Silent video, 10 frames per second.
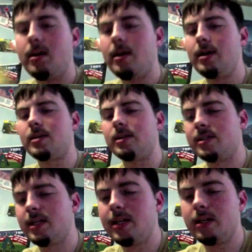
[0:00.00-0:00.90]
As you can
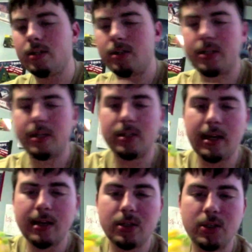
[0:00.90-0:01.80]
see, she
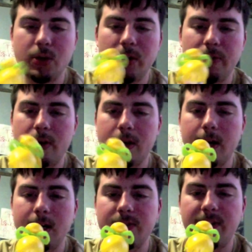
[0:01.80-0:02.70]
has two different
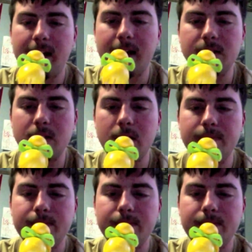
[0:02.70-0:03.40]
kinds of hands on.